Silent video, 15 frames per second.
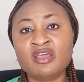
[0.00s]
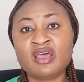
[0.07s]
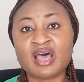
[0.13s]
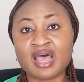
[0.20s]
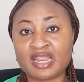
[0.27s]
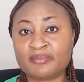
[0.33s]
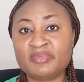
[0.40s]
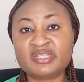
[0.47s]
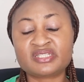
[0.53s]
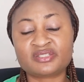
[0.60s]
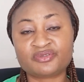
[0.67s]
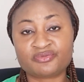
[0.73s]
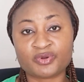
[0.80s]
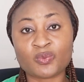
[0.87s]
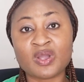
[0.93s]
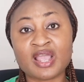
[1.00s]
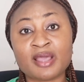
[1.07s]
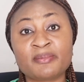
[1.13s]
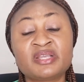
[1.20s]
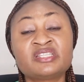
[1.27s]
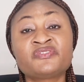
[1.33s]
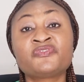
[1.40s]
and meet the
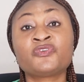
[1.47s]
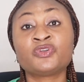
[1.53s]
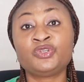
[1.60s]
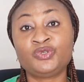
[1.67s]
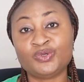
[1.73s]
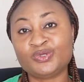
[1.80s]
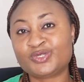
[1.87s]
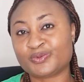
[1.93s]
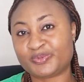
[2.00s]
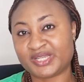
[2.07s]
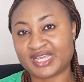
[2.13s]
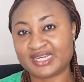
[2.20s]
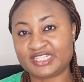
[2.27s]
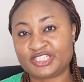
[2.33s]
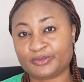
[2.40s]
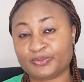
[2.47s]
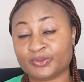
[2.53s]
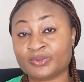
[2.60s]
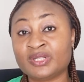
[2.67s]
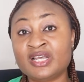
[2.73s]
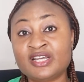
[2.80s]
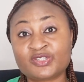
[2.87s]
requirements for you to be
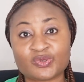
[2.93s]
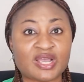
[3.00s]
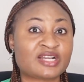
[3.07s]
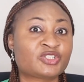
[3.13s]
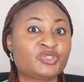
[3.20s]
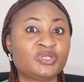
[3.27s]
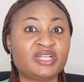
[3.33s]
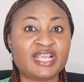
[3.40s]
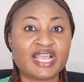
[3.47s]
eligible to actually